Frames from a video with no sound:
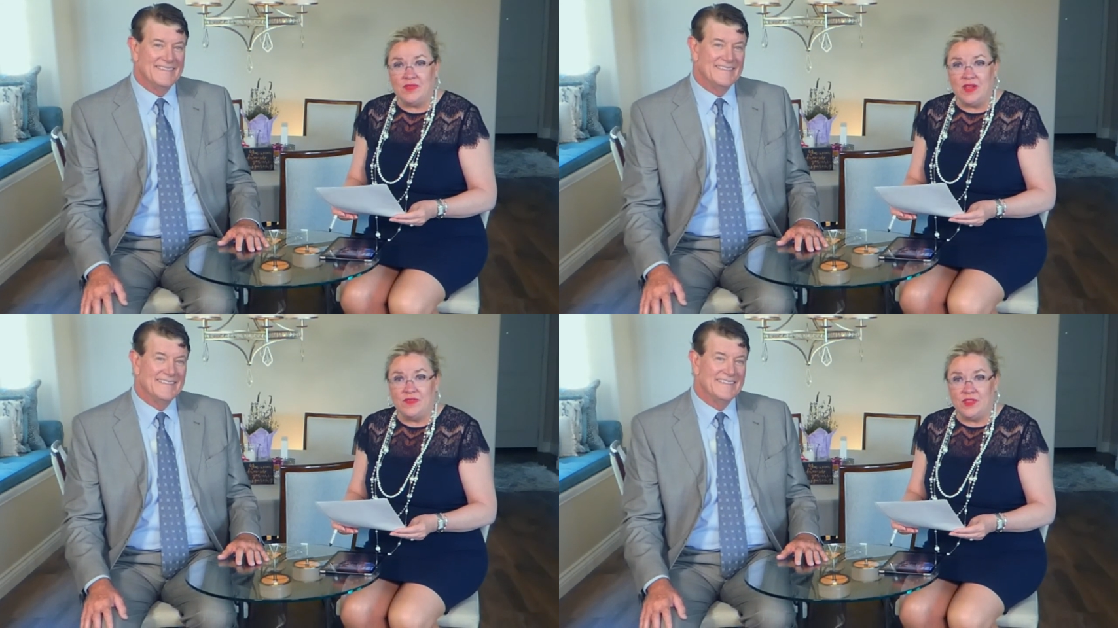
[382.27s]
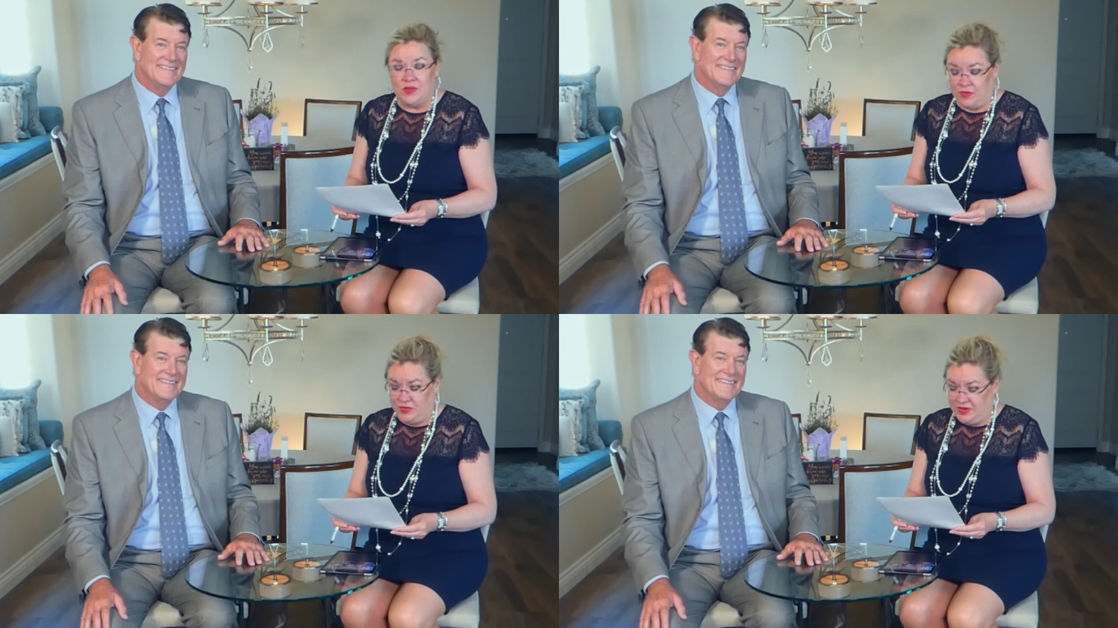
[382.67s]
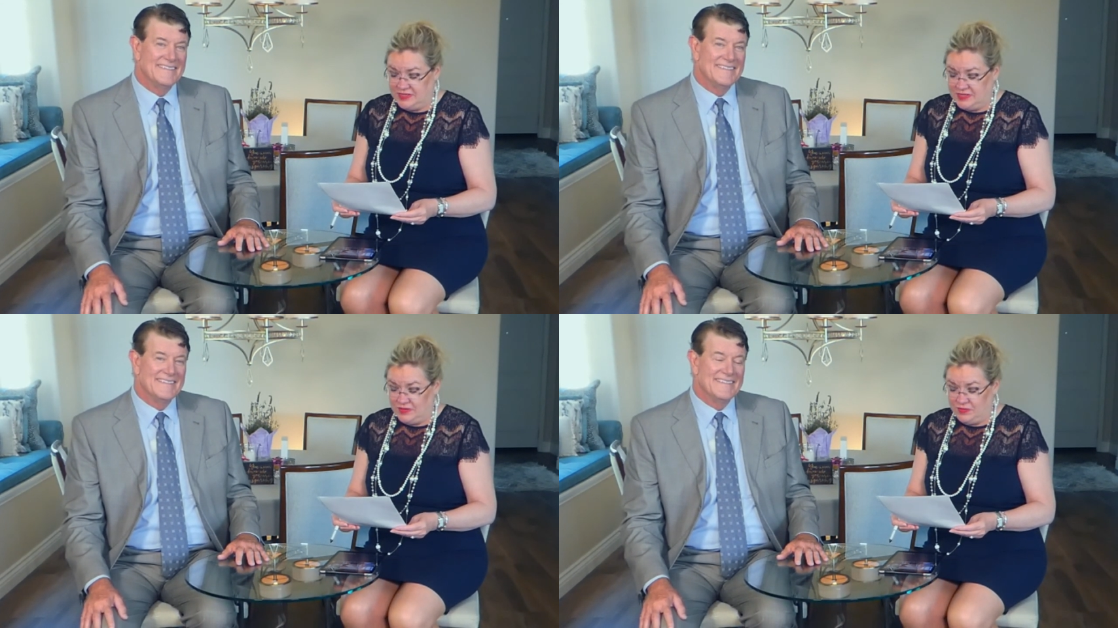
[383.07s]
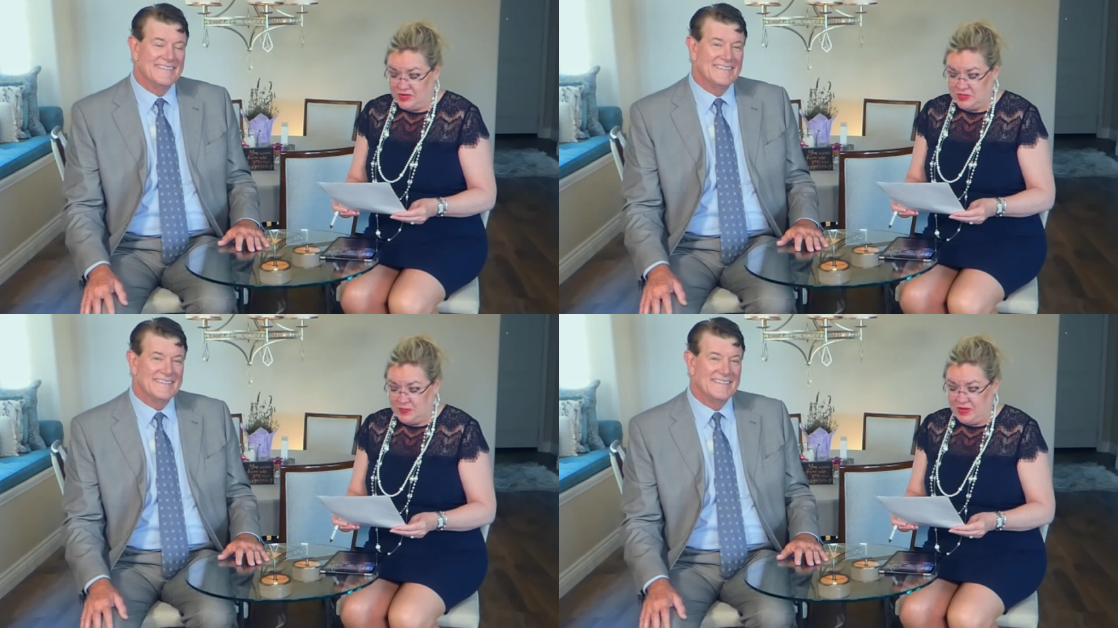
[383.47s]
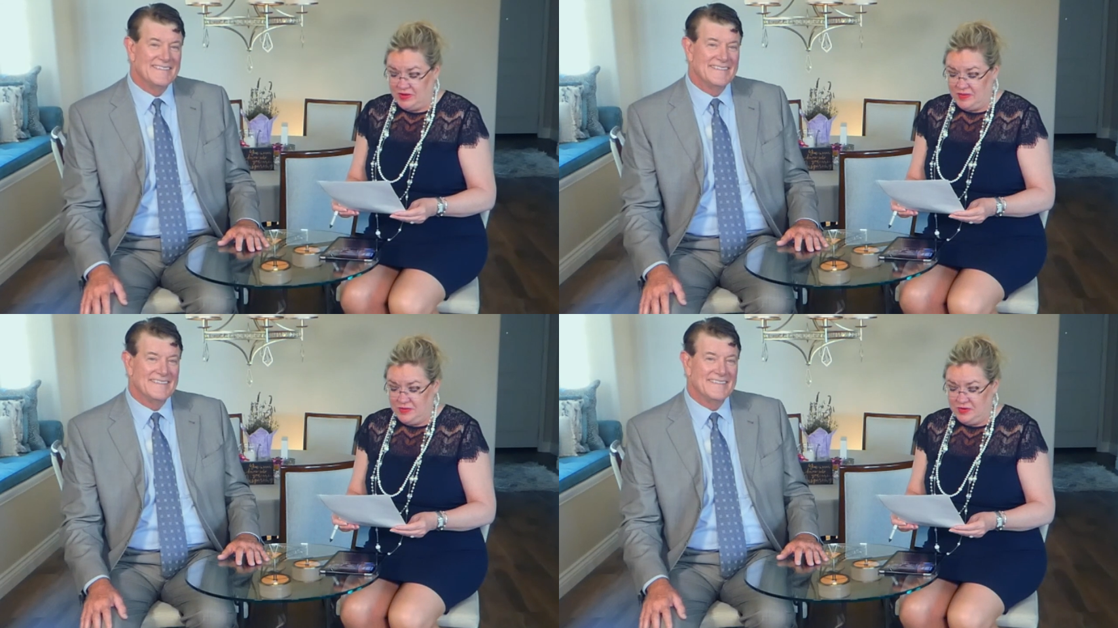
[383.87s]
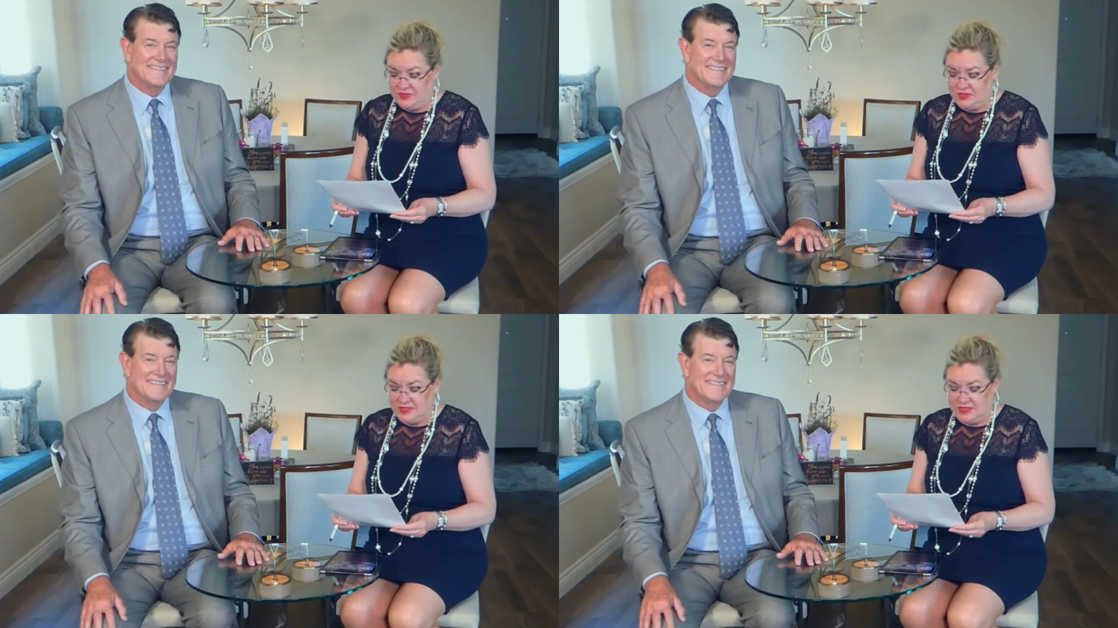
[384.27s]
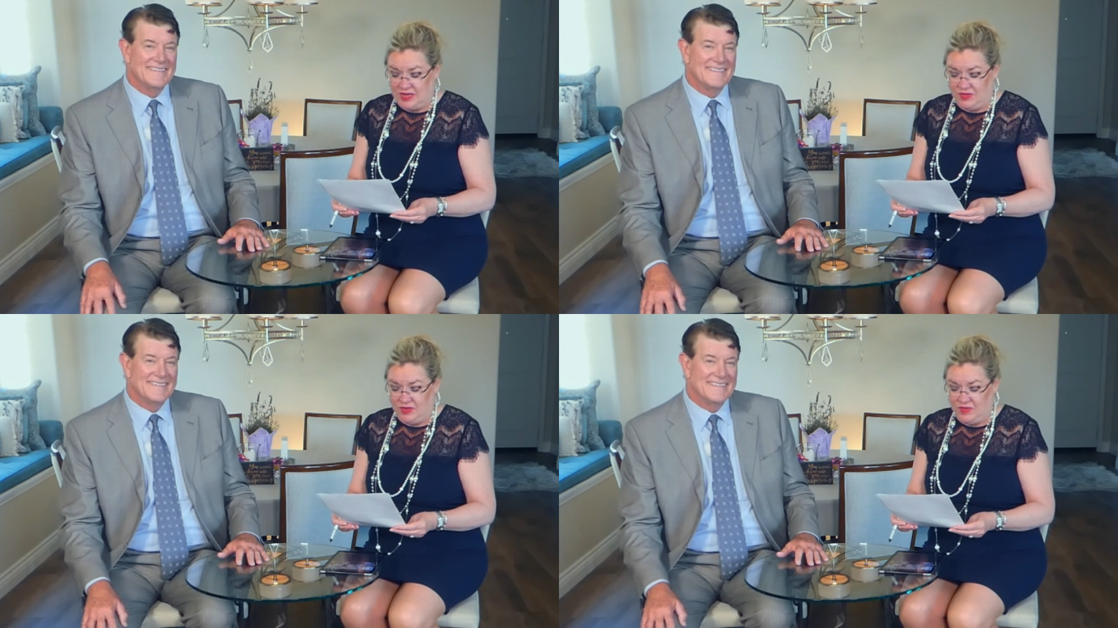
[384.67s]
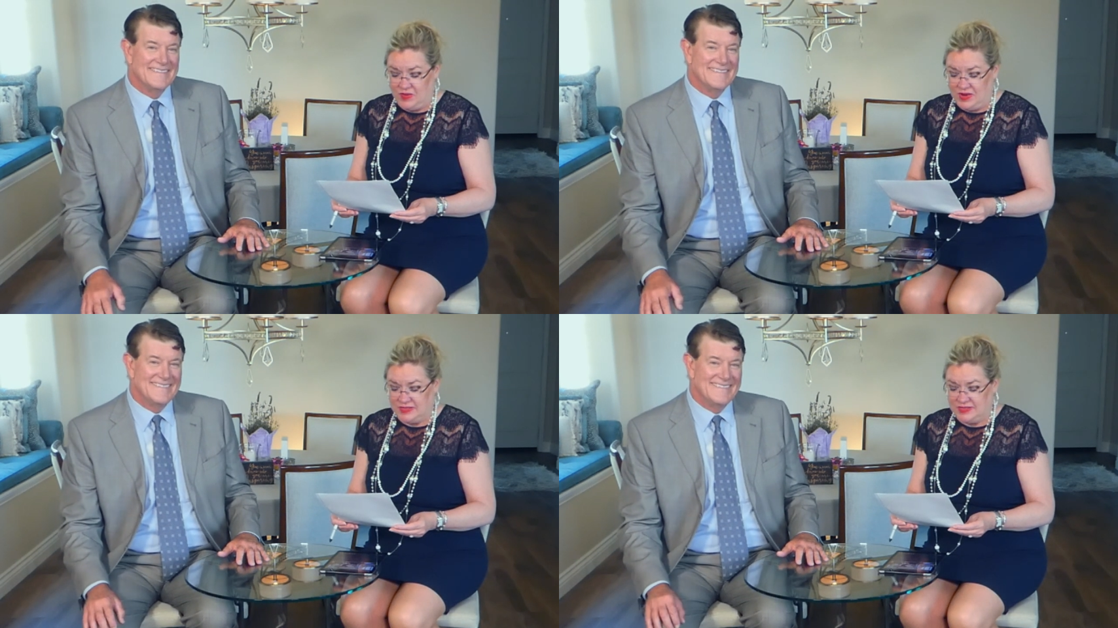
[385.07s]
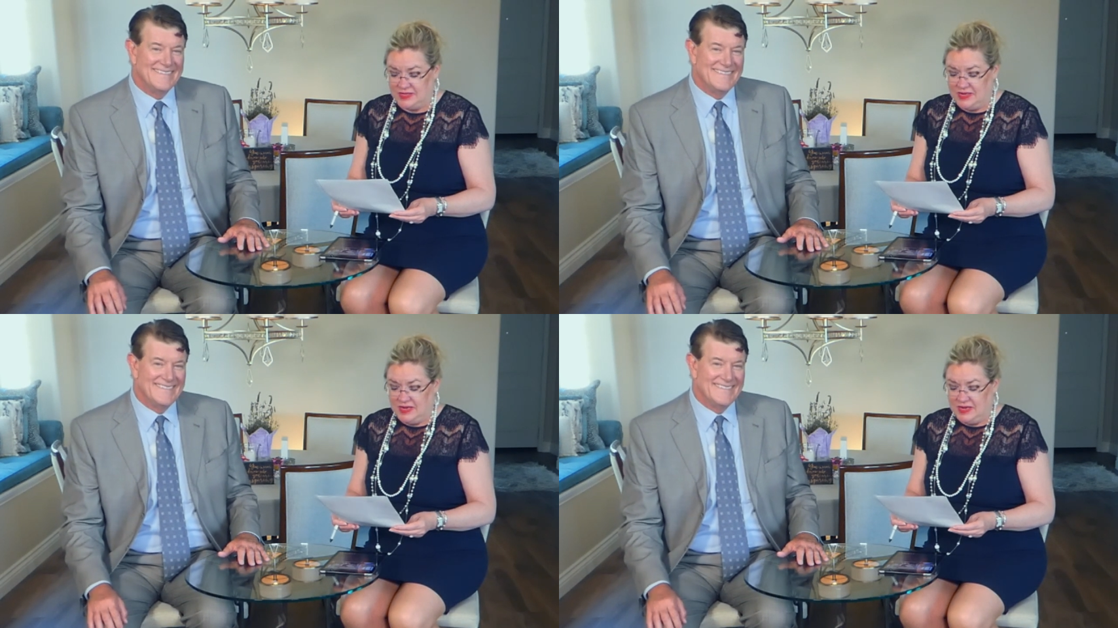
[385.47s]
Speaker 1: have left the Northeast and the Rust Belt and moved to the South and West.